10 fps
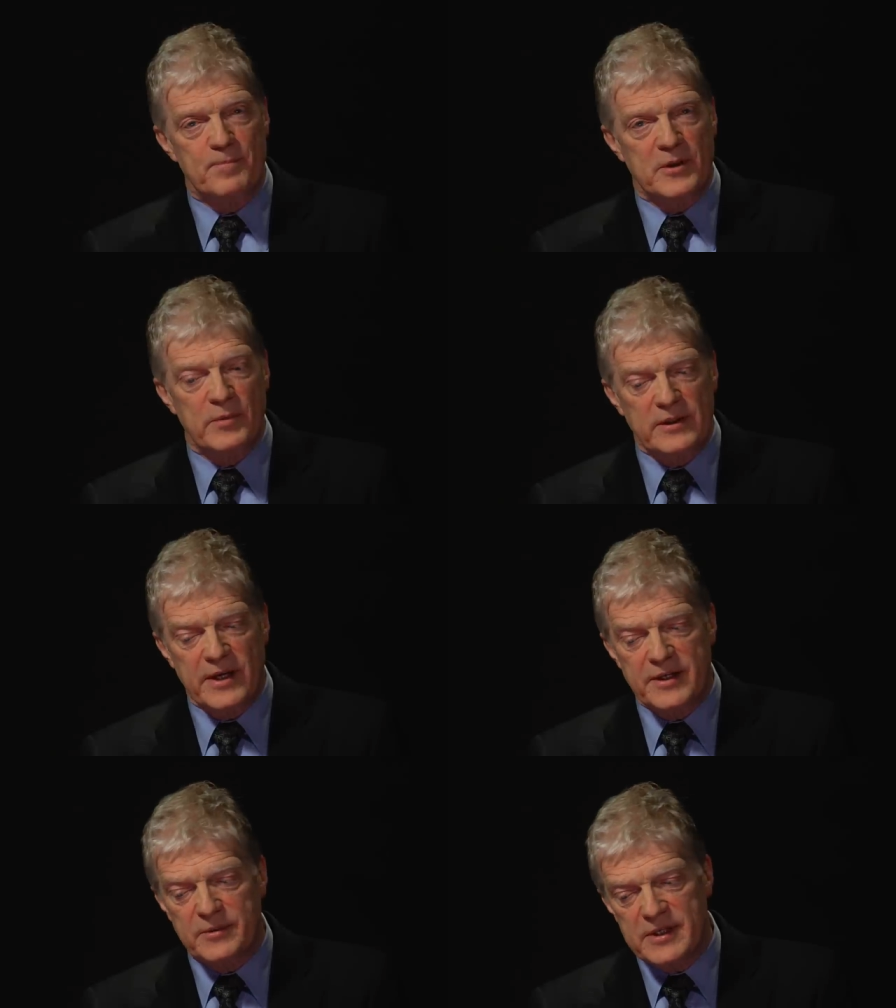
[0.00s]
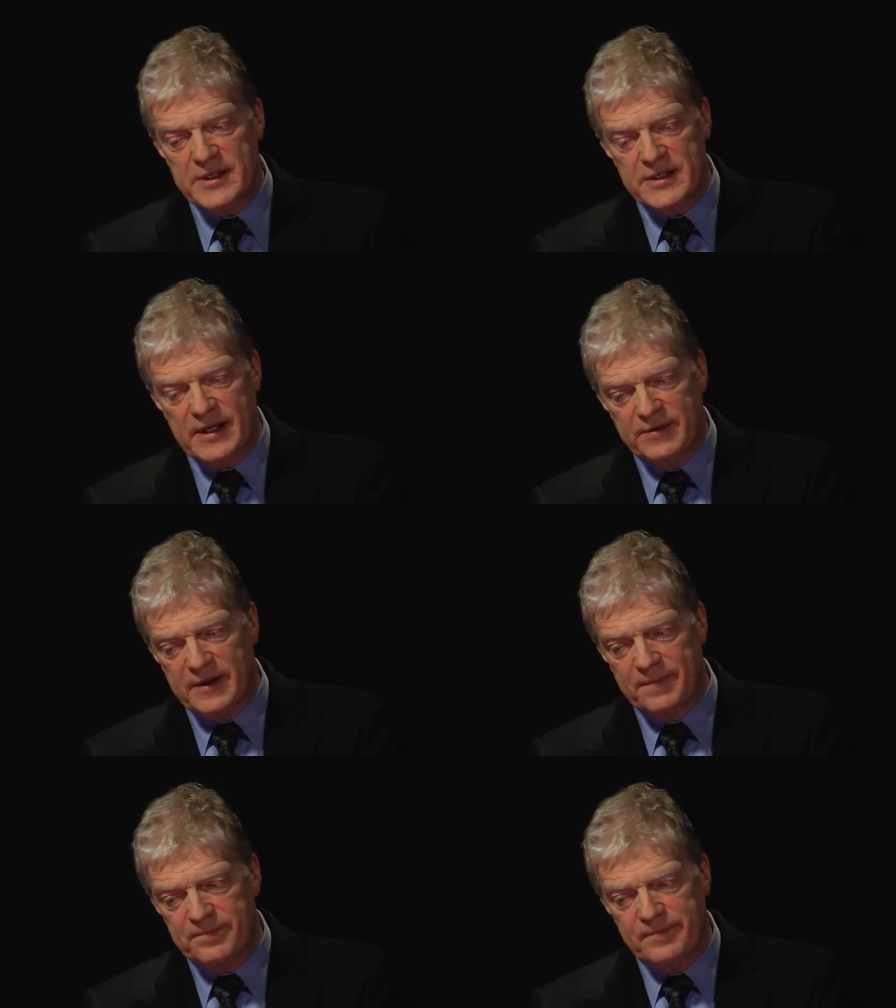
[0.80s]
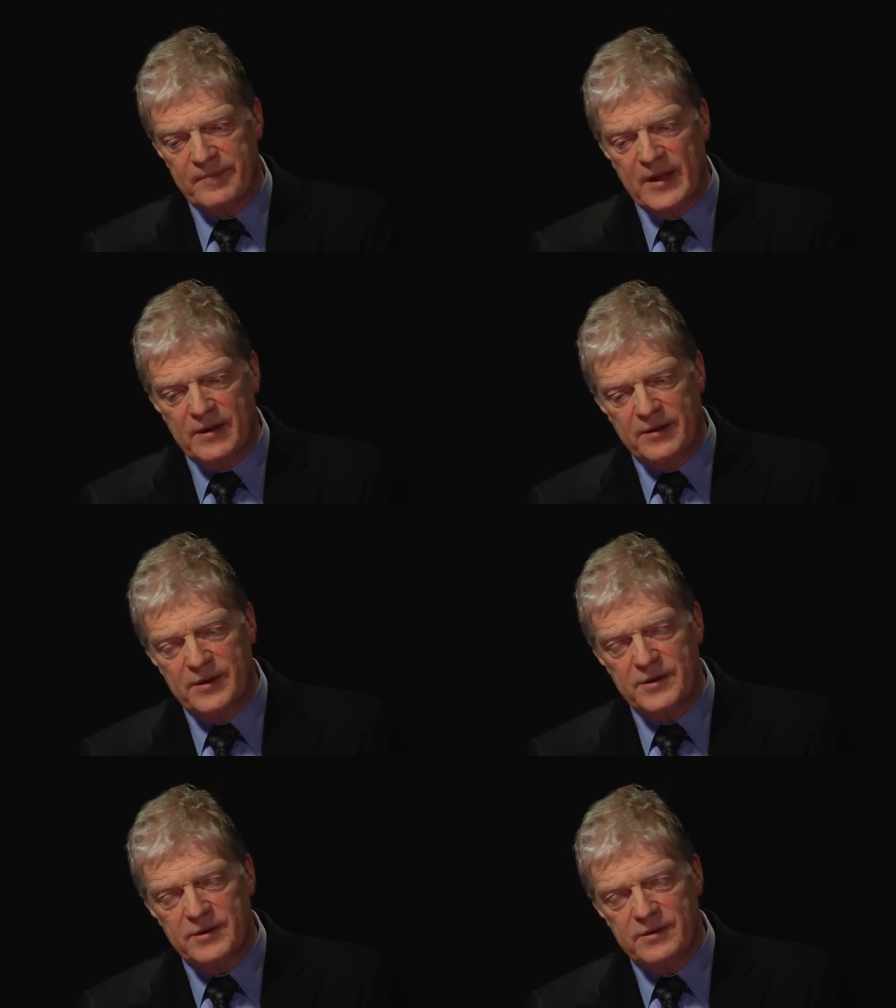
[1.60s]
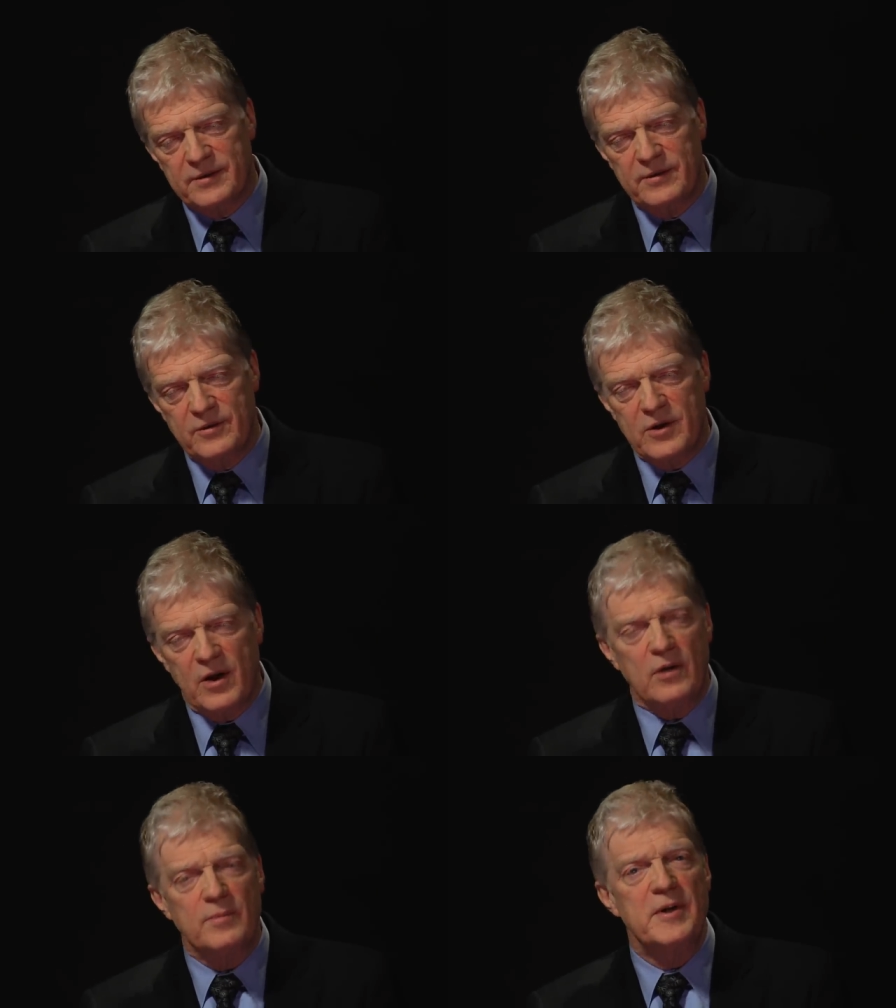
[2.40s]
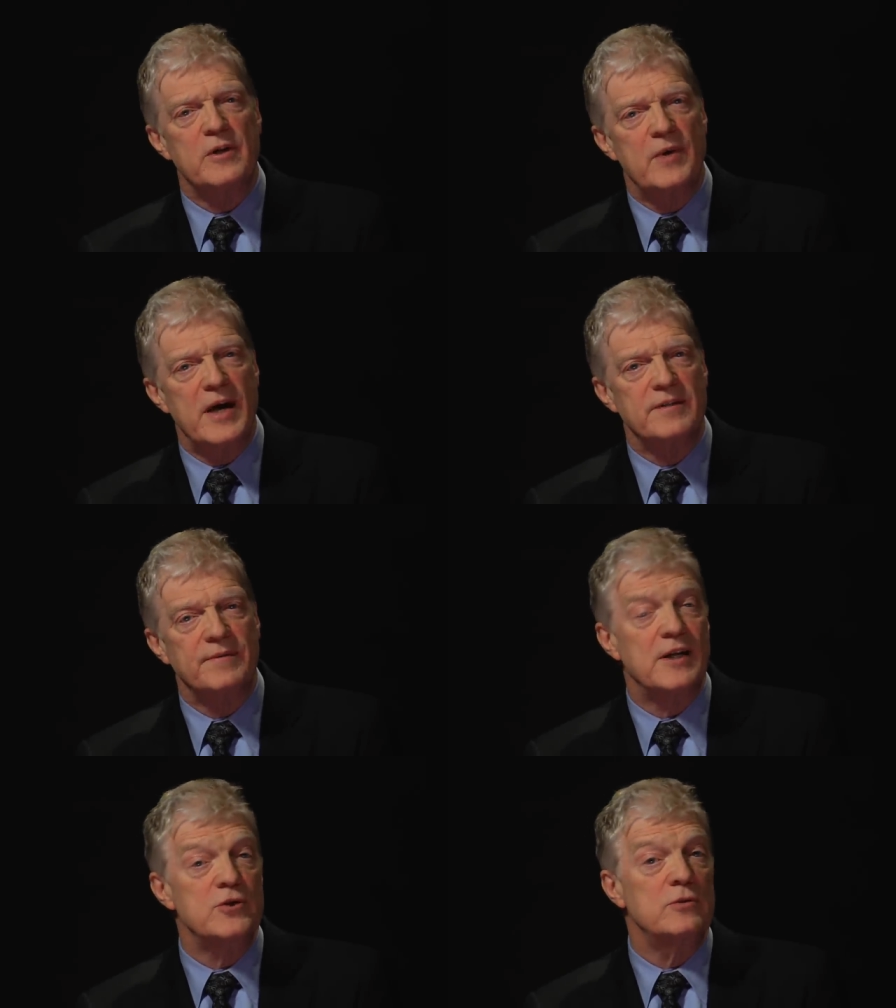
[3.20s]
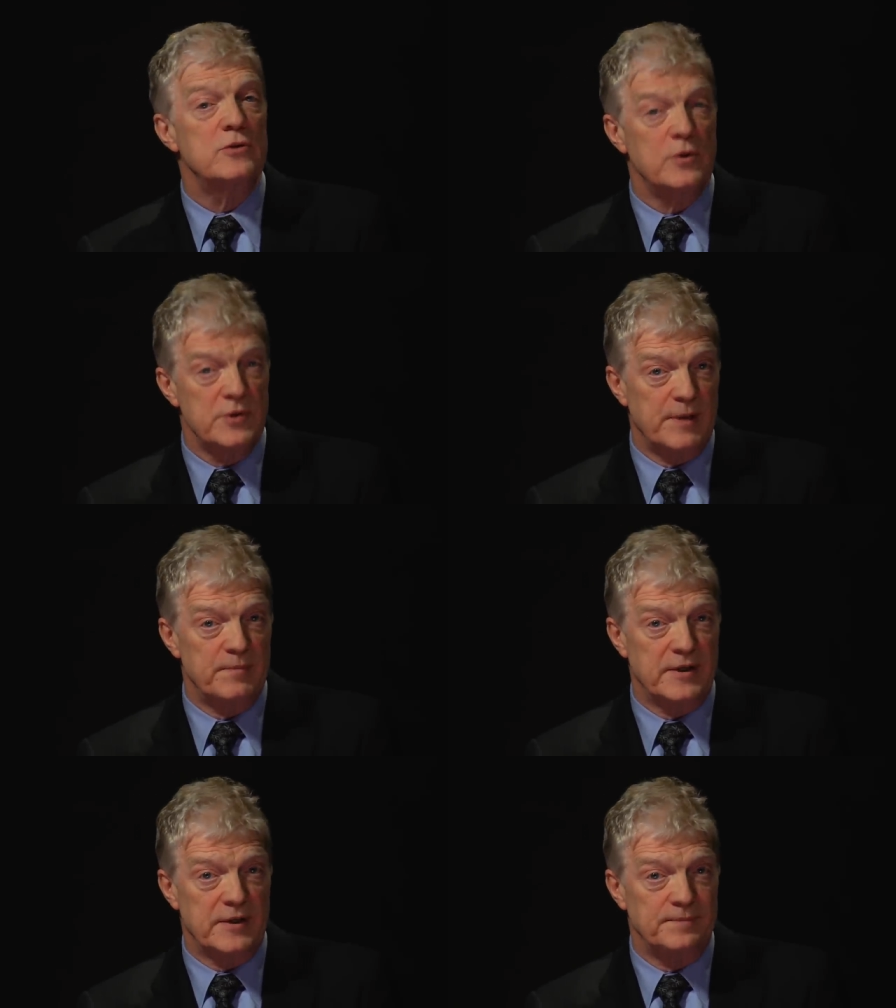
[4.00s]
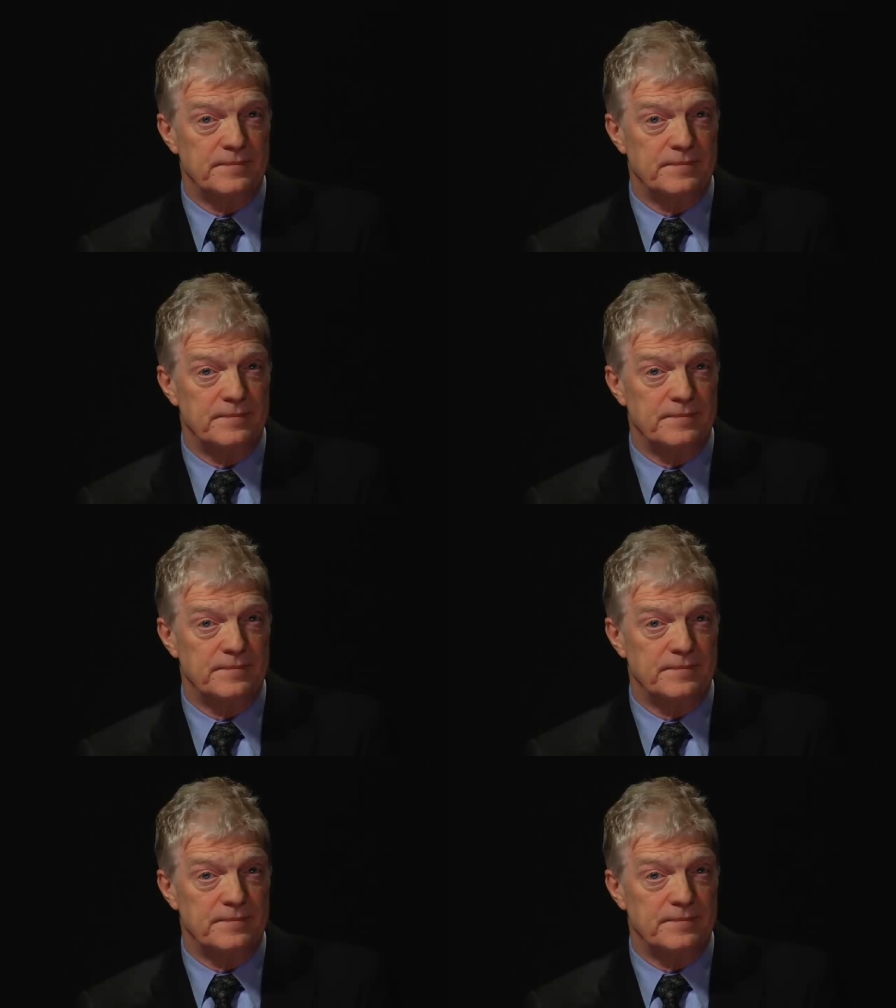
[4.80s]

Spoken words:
But the real key to it is this, I think, that you can't be creative unless you do something.